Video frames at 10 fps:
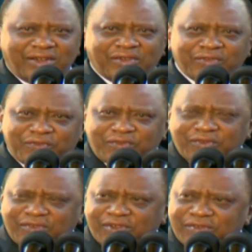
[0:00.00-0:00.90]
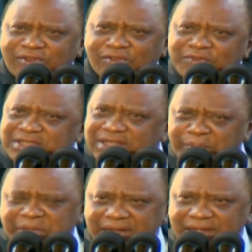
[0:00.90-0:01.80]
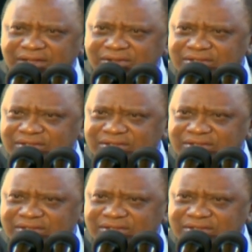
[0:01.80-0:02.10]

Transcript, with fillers: of this company?